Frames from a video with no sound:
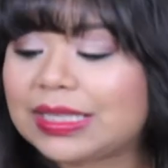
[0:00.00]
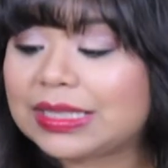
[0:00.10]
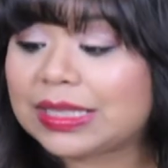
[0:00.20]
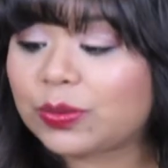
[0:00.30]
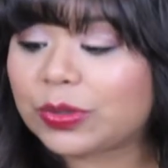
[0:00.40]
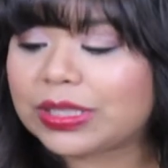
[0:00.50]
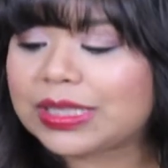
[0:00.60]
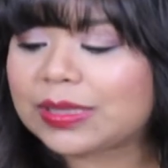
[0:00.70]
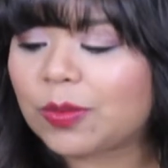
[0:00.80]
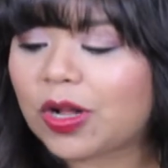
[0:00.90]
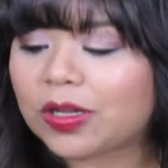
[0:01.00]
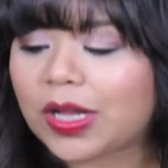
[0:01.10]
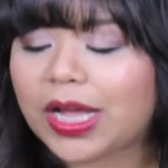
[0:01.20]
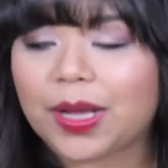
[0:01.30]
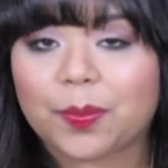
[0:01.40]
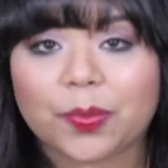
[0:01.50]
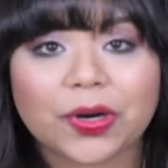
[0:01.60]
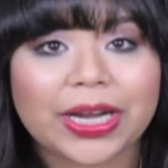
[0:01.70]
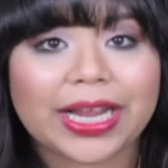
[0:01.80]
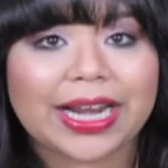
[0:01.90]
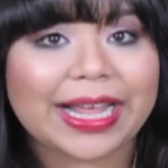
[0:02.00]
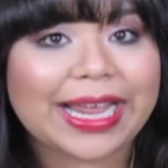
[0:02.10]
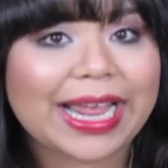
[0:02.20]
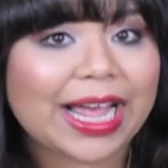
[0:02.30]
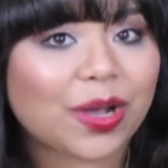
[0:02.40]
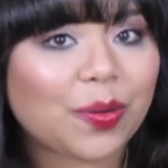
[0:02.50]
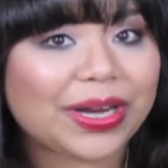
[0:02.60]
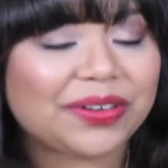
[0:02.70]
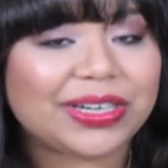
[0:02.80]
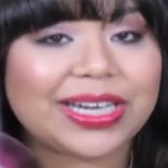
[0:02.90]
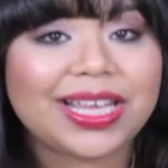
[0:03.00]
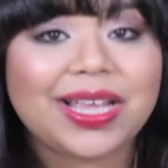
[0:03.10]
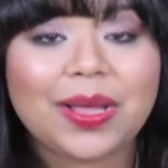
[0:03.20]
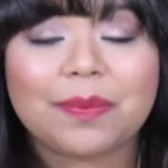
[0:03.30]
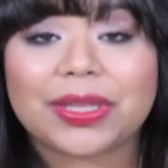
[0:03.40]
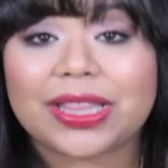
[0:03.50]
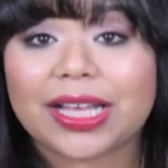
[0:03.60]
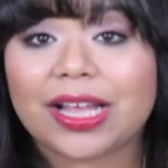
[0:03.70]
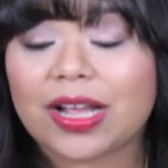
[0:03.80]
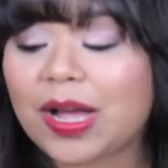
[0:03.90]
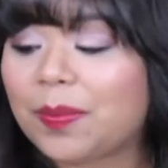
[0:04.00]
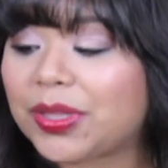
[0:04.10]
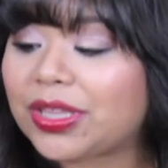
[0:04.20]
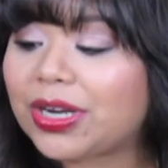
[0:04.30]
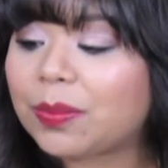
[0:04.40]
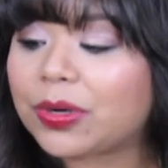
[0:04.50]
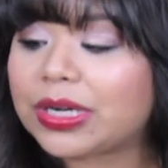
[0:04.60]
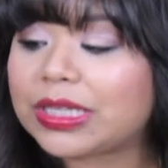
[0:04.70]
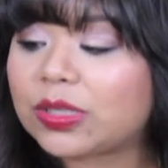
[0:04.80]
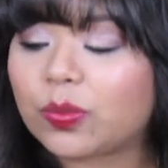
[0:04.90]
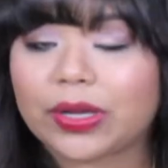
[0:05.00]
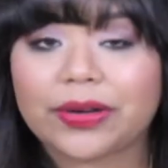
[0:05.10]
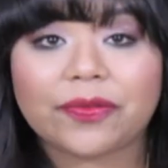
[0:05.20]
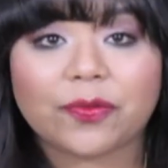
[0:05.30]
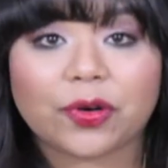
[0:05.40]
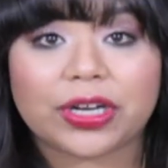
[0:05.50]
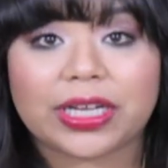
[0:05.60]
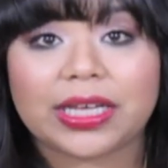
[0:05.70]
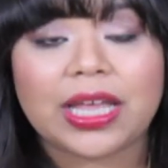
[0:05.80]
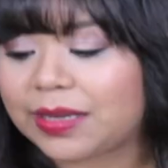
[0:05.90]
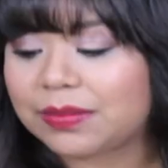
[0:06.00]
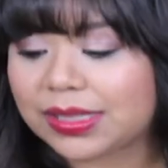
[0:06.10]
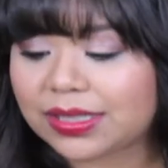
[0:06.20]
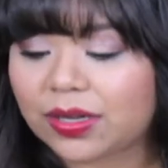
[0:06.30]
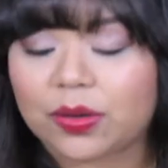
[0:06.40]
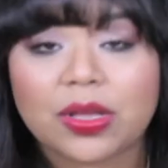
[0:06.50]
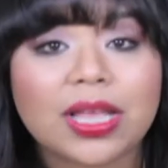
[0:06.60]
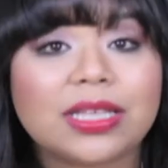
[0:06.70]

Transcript: It's in really small print and I can't quite read it, but the number is 140, and so